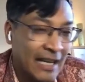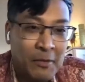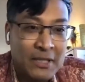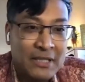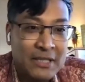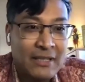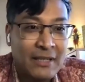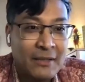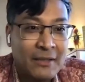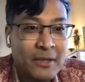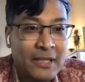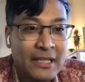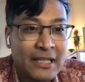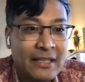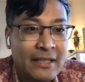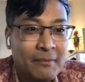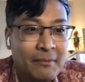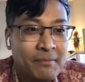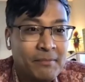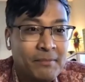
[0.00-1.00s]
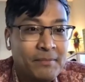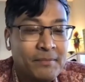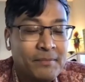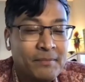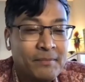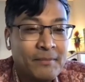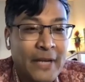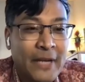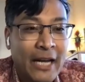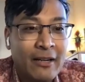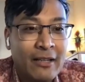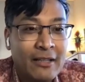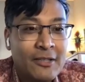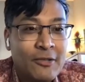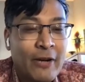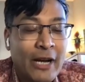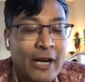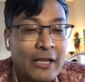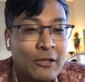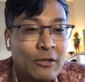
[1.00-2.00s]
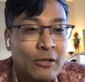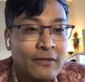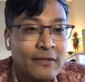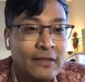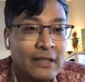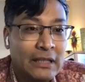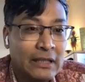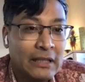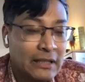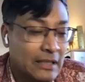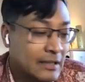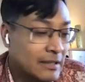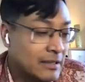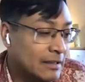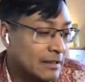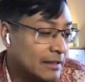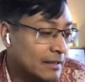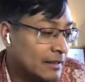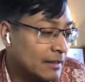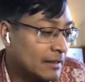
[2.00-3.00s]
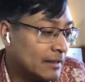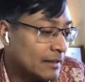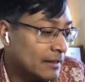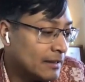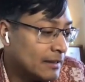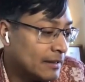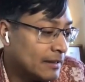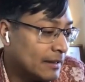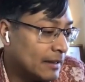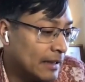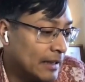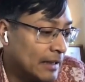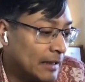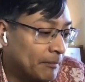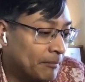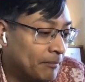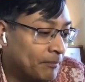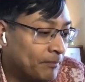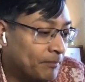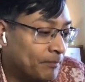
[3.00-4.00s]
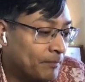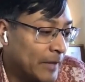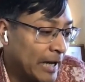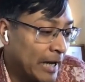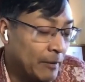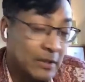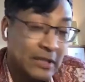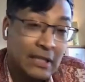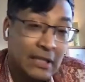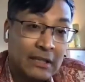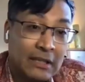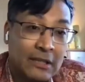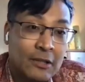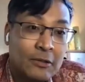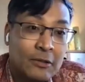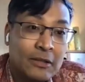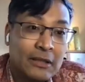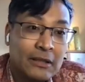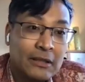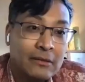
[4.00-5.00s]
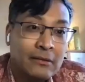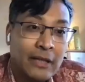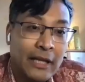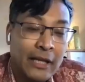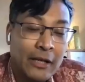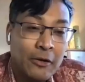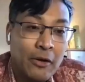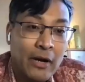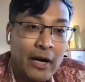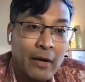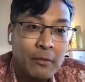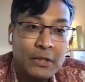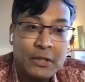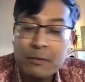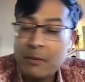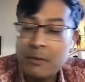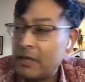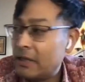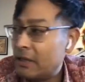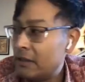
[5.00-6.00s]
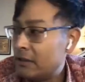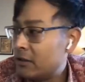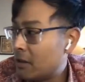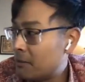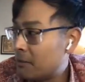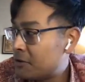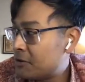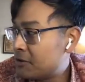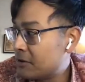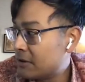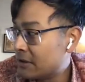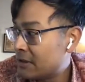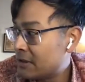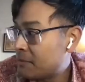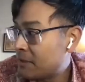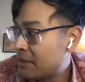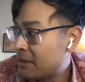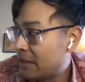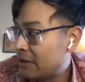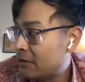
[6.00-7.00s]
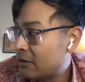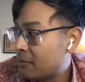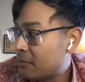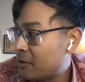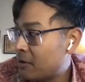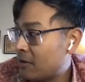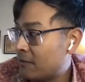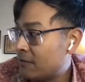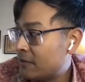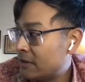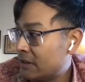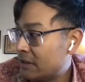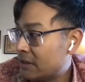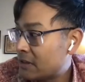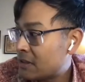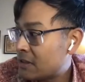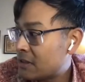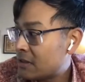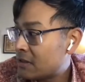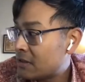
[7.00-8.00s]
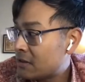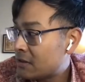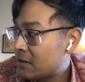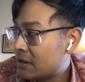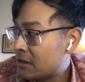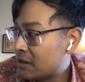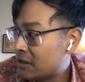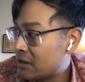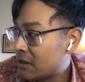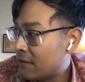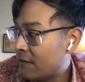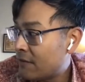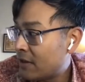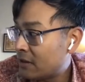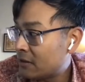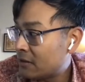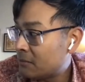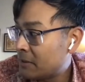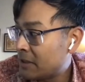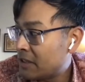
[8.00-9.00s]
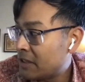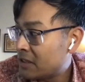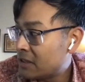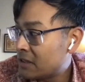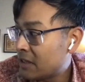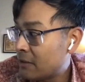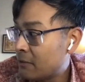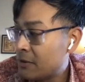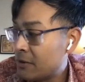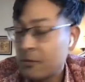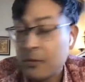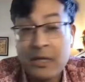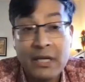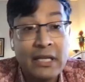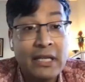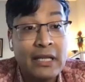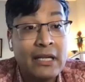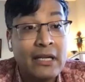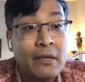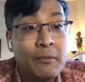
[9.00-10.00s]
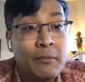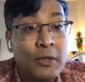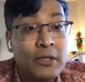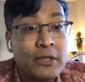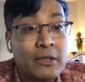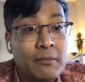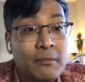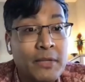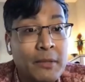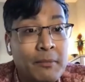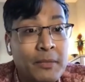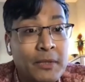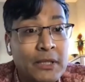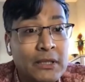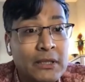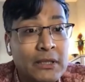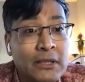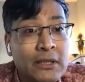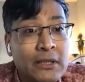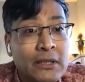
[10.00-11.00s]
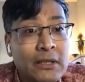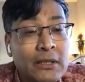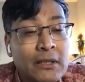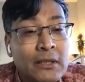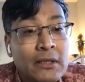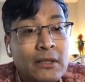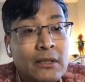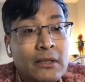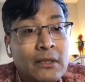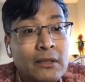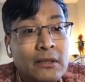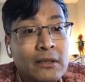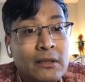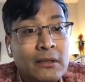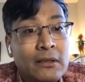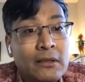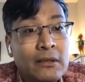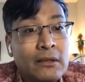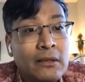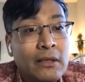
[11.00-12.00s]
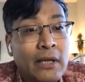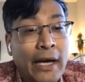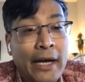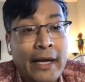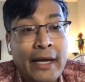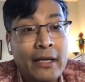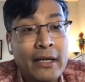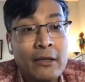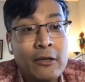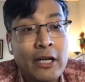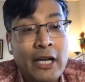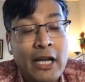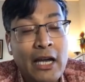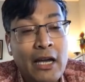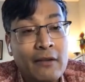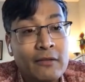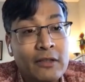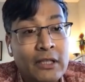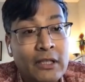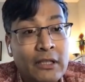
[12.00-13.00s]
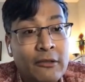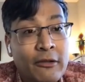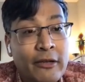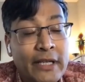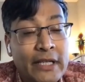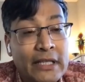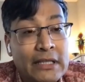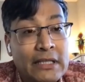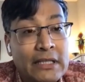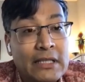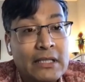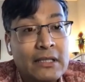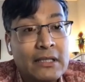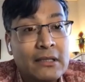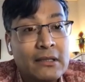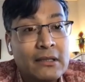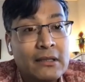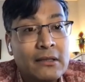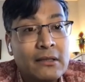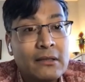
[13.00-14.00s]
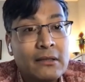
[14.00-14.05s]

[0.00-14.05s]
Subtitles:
I was not one of them. I got scratched off the list. I was a good student. They knew I was one of the top students, but they took me off the list because they felt because I was one of the computer people, I ain't going to have good grades.